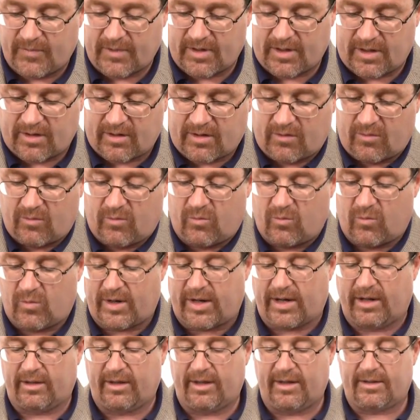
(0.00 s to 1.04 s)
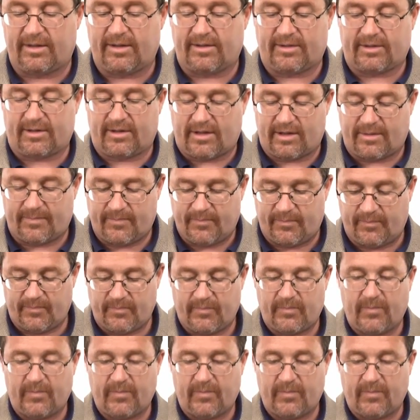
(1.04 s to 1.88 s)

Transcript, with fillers: Uh, why I like this cup.